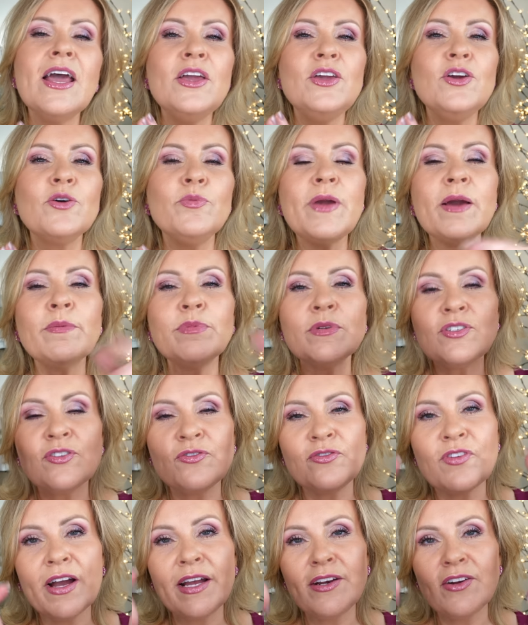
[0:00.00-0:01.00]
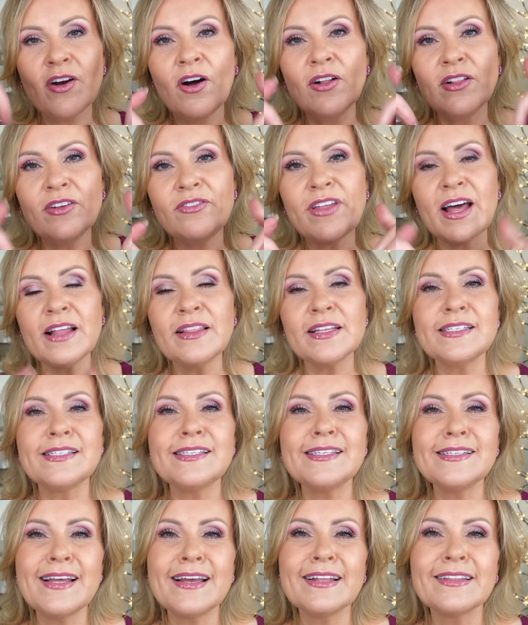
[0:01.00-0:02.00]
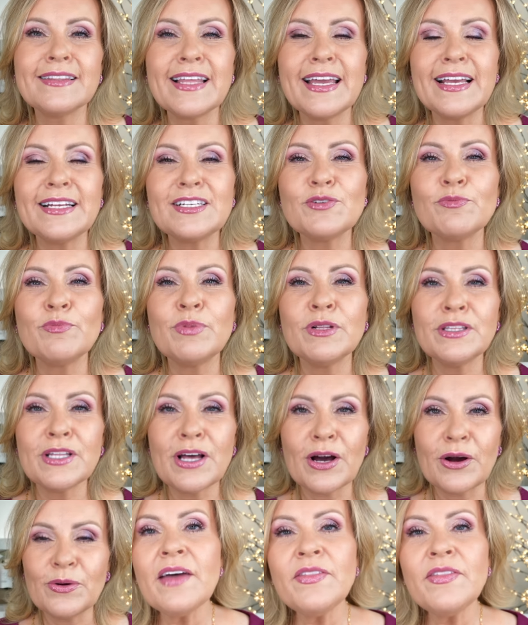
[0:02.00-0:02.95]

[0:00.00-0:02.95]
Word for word: You'll be able to find all of that listed and linked below.